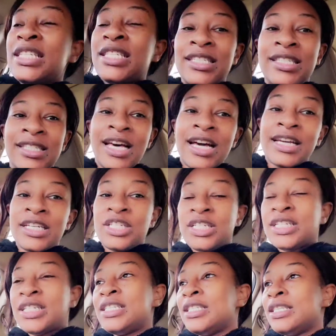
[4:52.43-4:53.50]

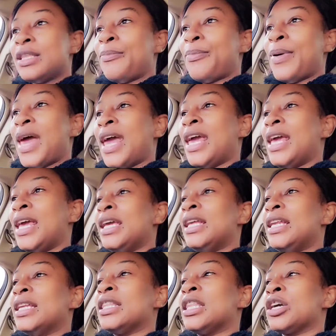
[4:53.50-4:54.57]
sluggishness, the
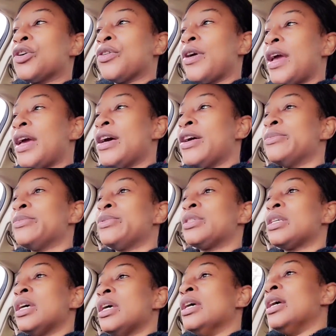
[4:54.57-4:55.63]
pain, the cramps,
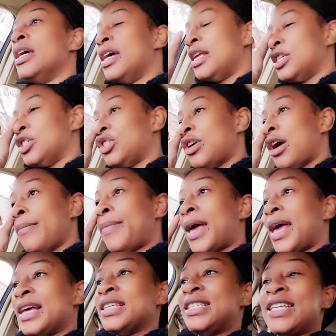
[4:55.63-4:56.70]
and the sharp
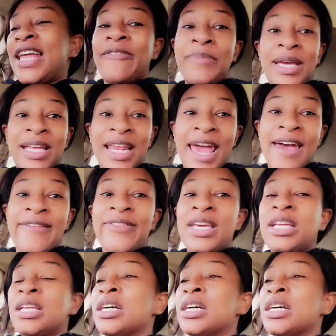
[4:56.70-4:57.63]
pains that I've been having.